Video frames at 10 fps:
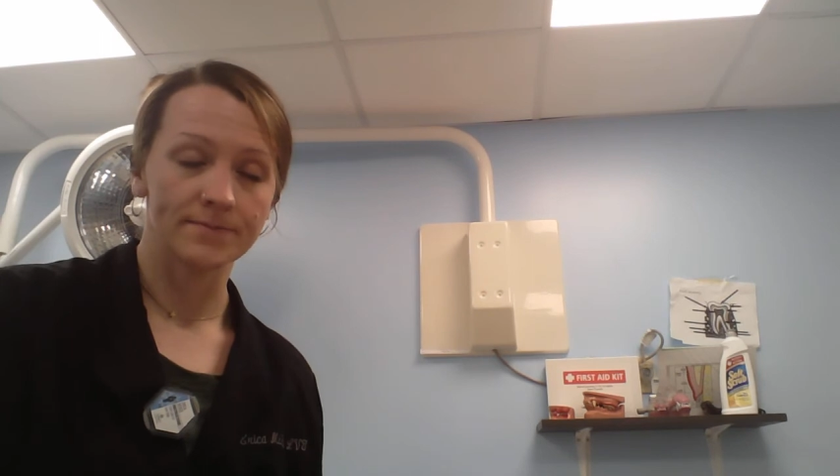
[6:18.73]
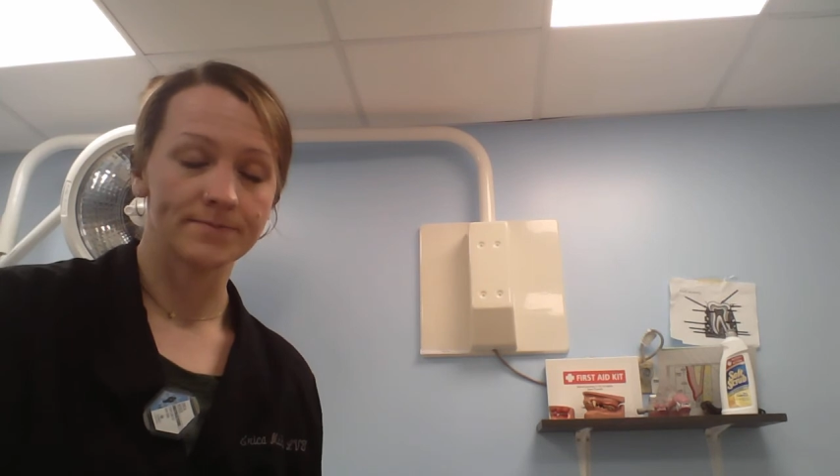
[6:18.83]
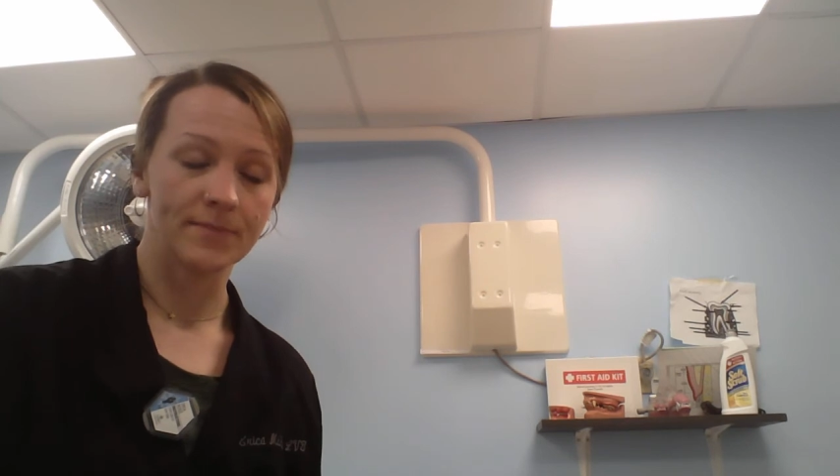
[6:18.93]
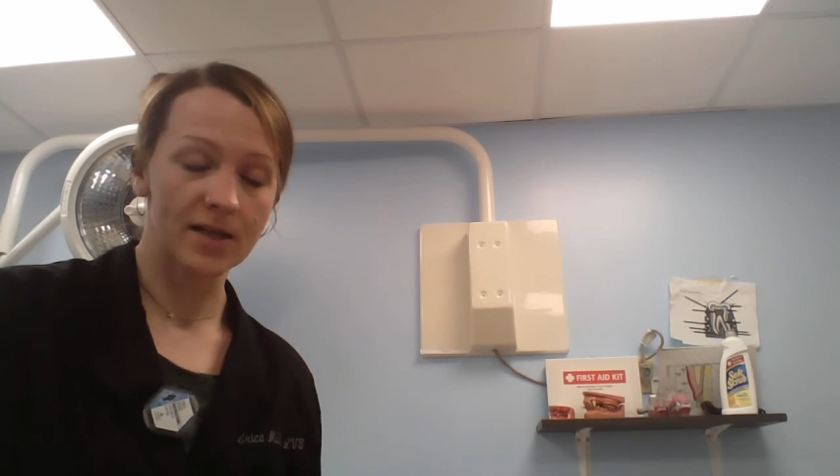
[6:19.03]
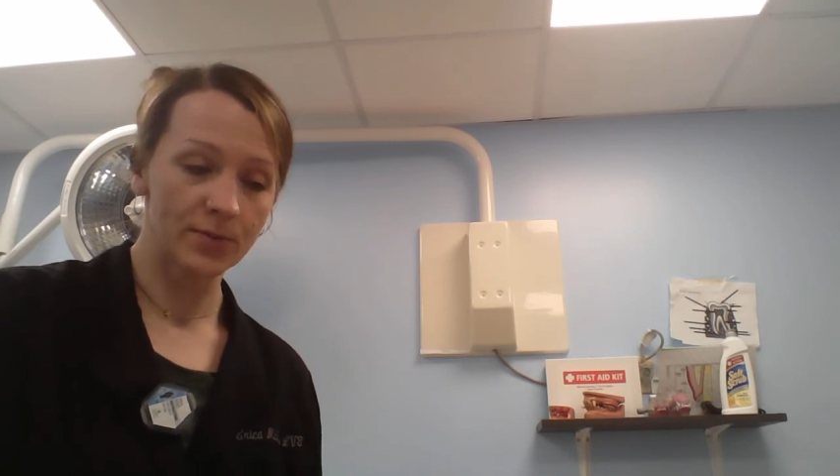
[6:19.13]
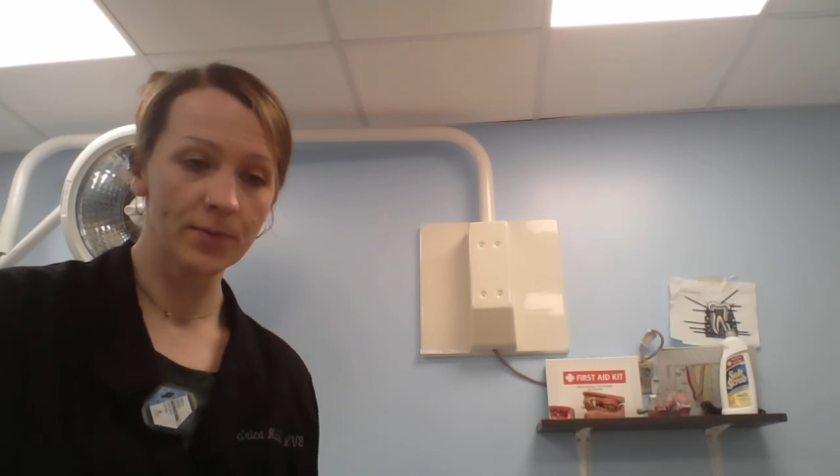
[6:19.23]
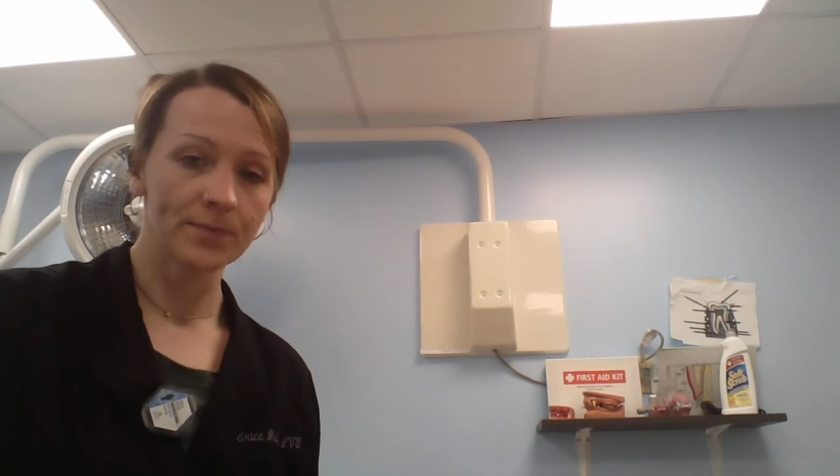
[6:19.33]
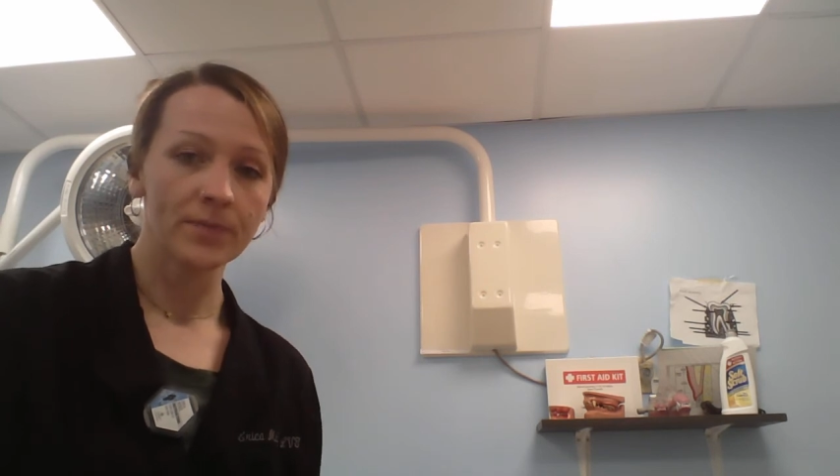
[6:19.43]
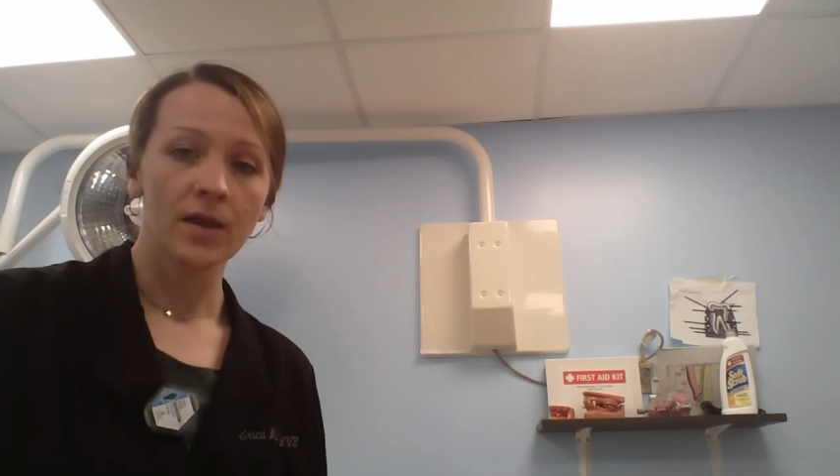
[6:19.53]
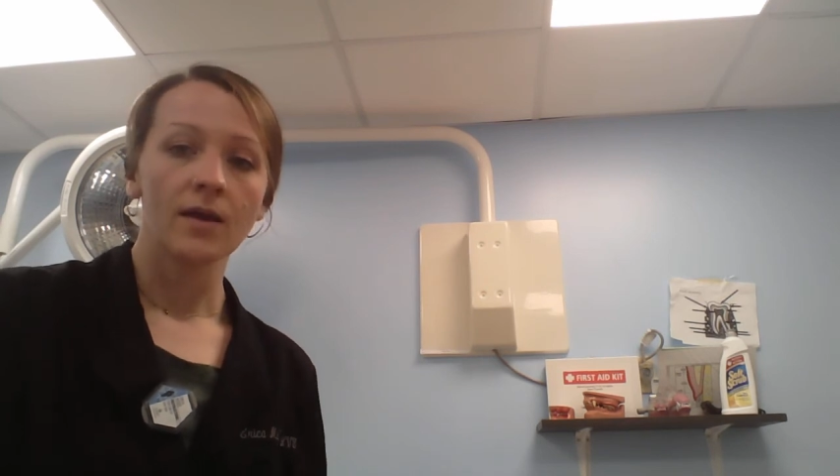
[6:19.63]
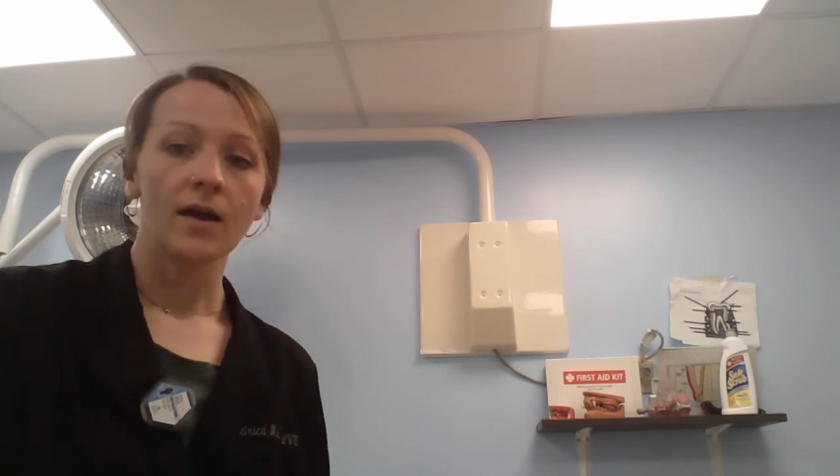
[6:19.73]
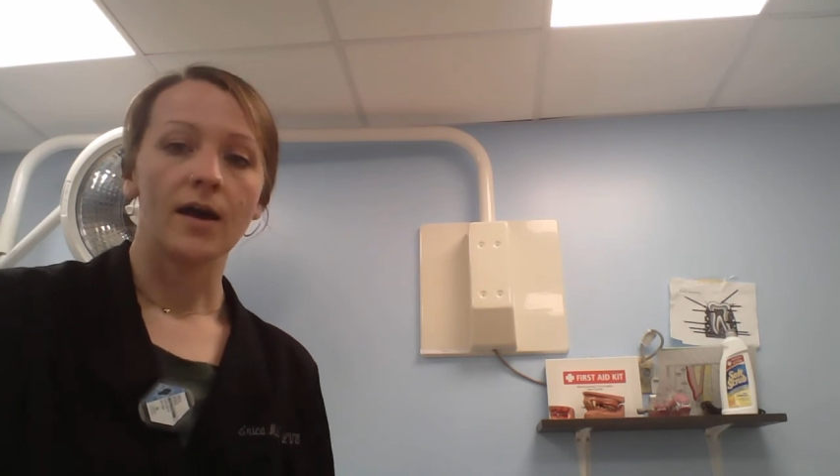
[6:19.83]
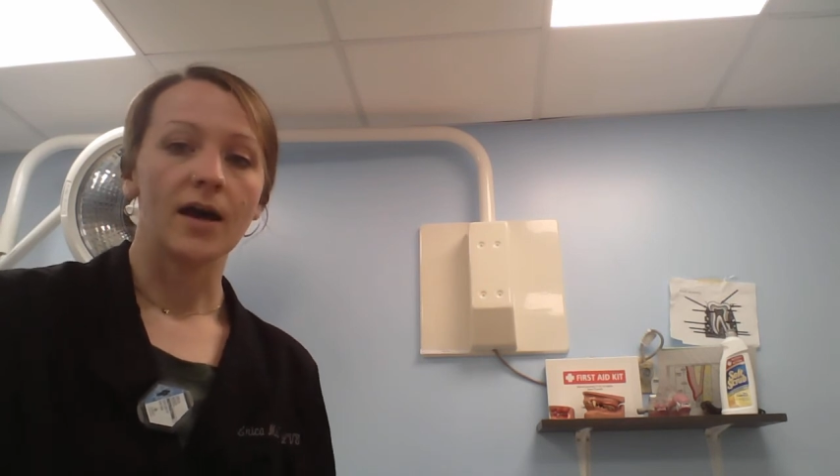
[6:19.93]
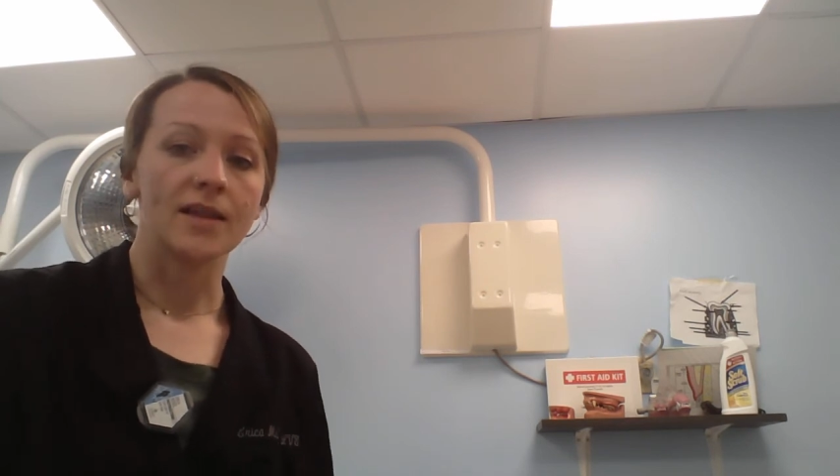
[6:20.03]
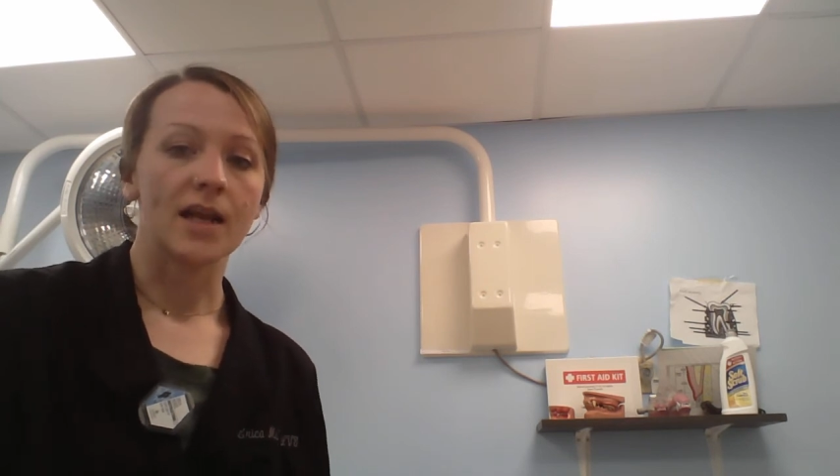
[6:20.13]
mandible,
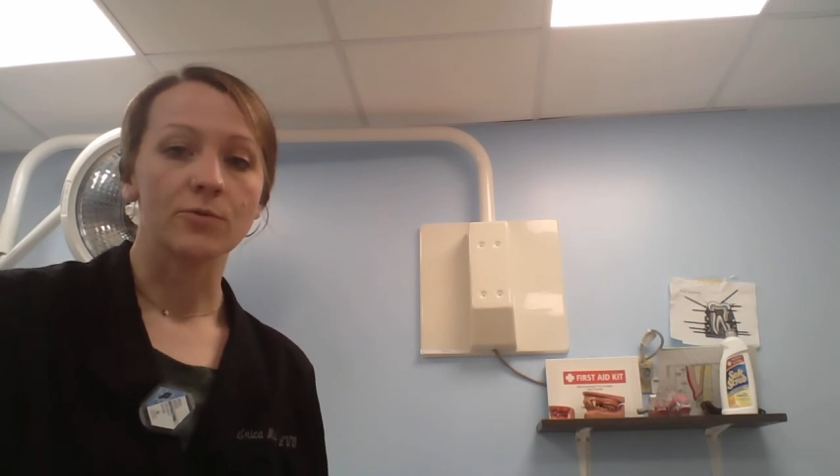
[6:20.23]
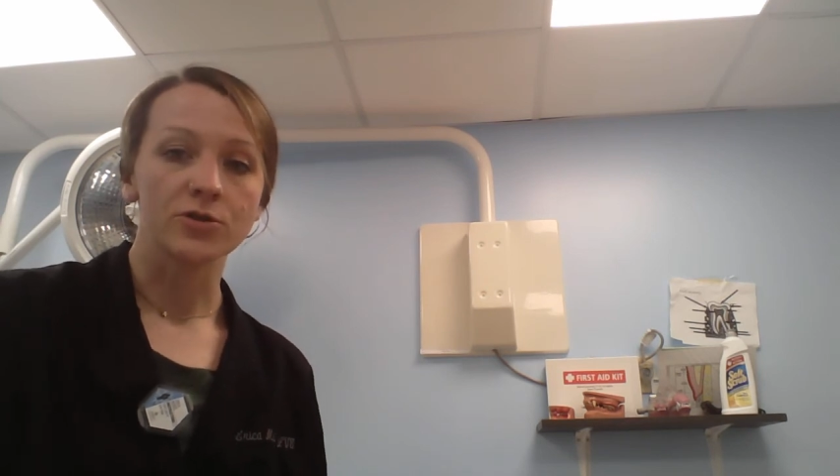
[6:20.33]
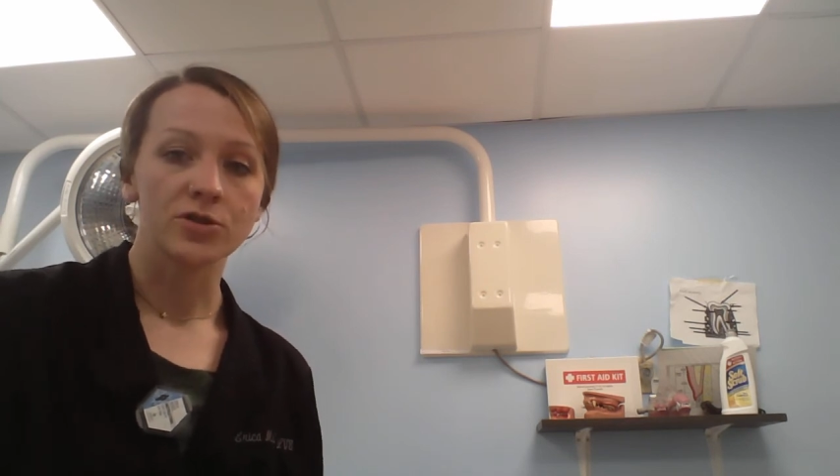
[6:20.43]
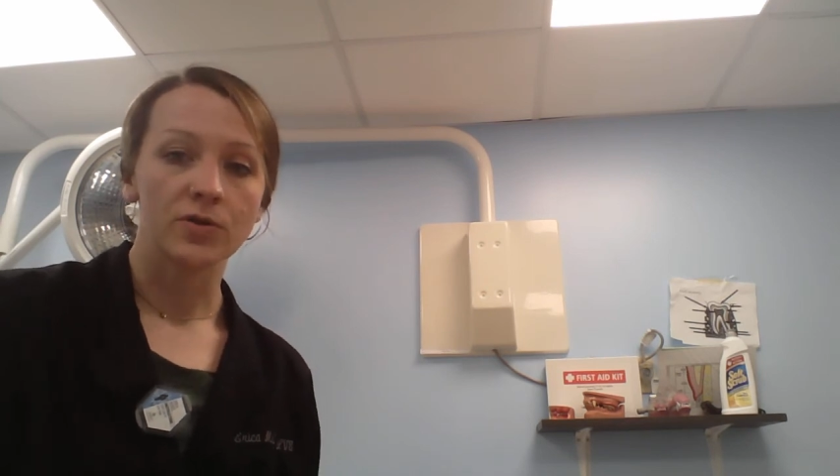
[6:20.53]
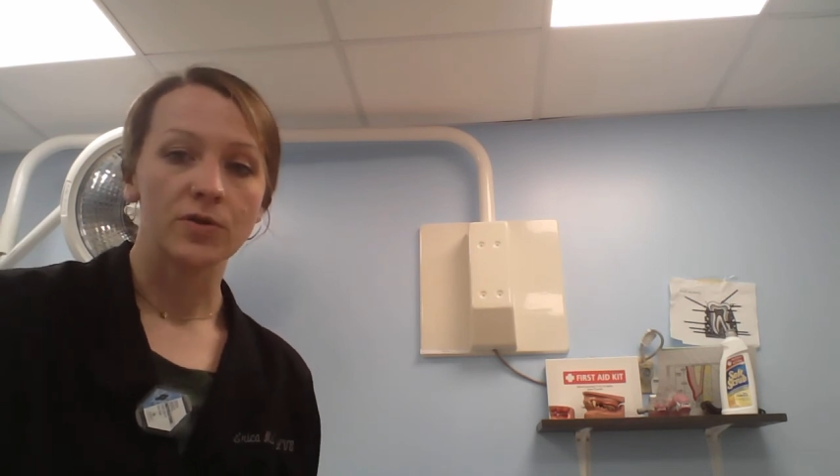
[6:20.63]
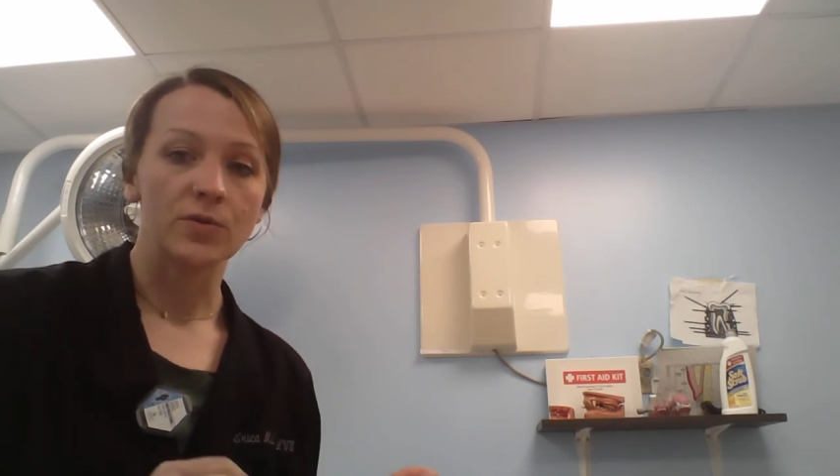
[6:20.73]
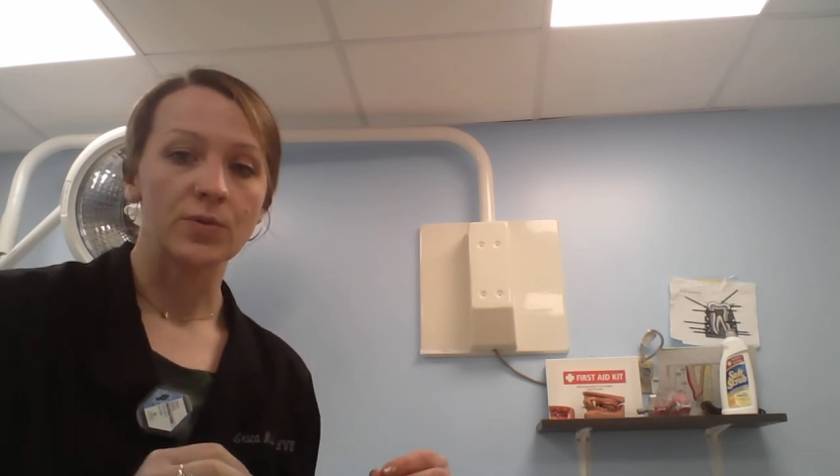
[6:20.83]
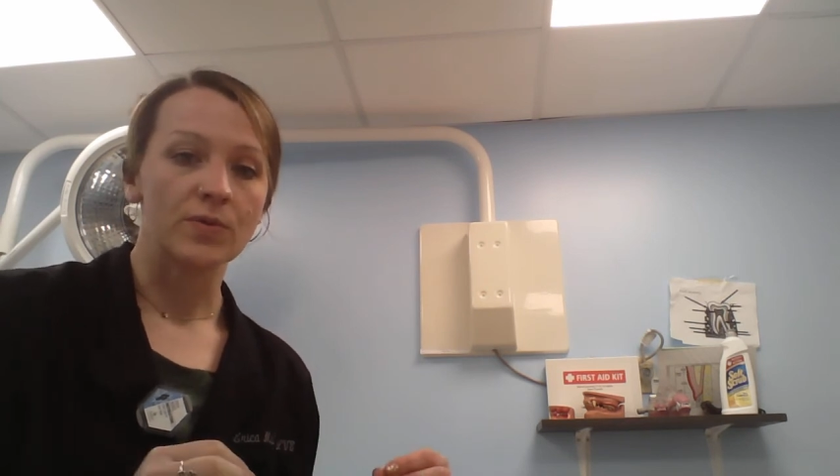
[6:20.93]
and then I will show you